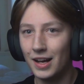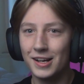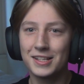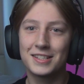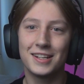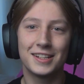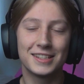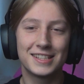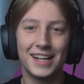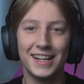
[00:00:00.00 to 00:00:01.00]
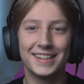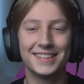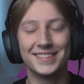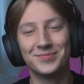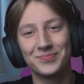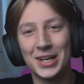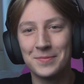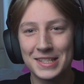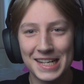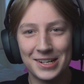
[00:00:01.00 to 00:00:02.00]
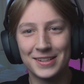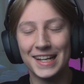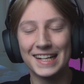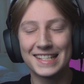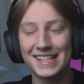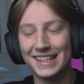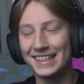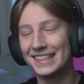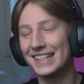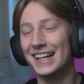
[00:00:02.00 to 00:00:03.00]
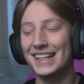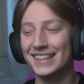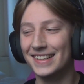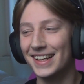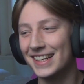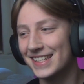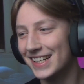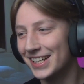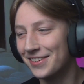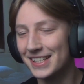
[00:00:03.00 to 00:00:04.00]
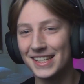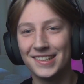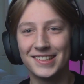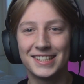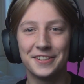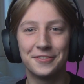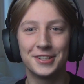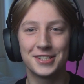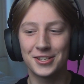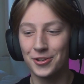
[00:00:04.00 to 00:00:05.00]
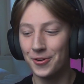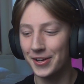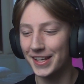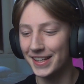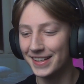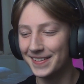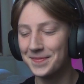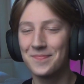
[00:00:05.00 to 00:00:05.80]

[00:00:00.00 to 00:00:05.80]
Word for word: I saw the title. I'm sorry. I saw the title. I saw it was Inojin versus Houki.